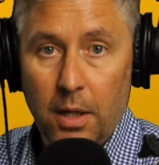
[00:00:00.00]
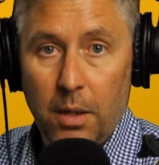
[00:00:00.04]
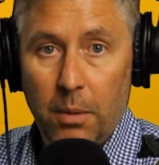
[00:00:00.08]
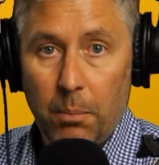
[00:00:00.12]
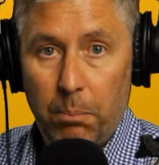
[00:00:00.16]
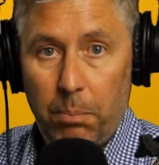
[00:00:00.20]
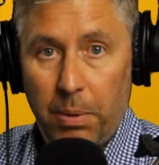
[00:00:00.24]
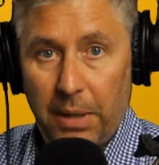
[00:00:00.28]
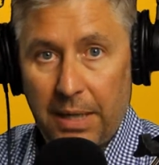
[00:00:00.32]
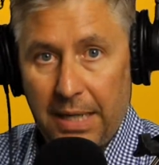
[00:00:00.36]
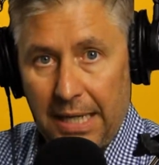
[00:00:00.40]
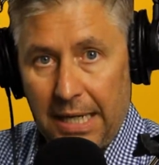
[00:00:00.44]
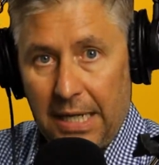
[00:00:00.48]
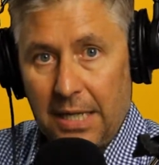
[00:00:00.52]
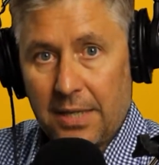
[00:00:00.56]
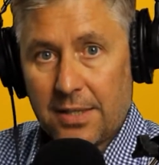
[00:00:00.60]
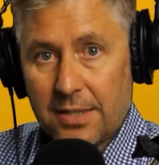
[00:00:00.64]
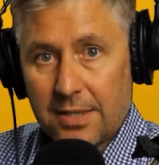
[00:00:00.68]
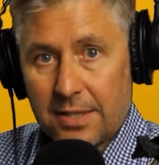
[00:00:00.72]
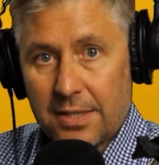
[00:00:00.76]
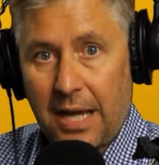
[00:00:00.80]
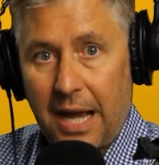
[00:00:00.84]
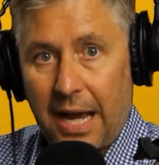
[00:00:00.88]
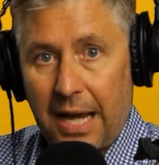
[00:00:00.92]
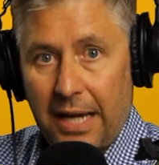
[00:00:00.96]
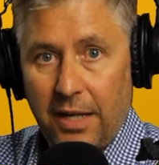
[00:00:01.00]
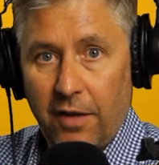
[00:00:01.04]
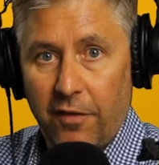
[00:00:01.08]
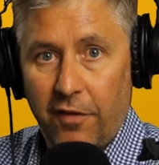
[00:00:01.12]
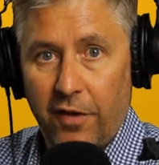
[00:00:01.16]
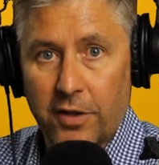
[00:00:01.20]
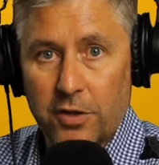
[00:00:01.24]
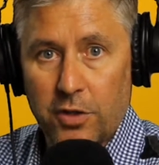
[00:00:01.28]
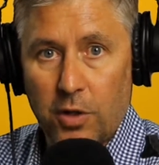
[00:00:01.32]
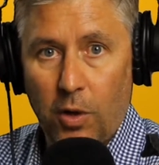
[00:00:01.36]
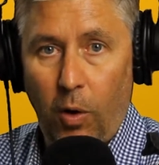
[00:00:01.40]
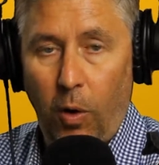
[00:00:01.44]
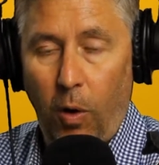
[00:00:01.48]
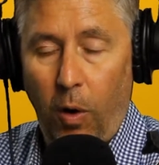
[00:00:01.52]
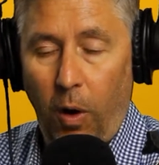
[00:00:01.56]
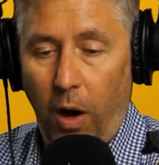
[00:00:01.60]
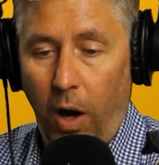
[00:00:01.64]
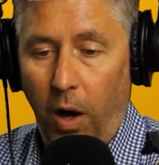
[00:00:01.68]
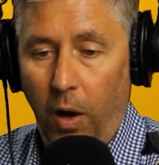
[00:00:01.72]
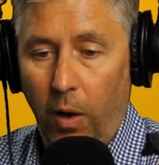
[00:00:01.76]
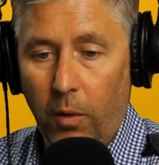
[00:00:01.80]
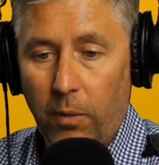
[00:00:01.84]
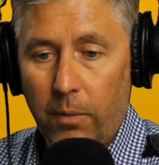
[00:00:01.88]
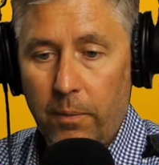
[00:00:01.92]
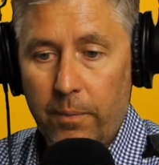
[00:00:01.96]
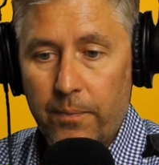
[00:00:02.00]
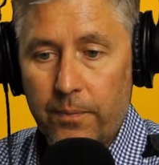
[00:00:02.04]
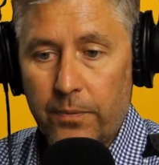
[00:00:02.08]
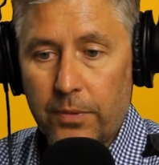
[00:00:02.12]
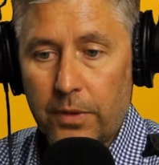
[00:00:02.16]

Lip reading: But inside of us all,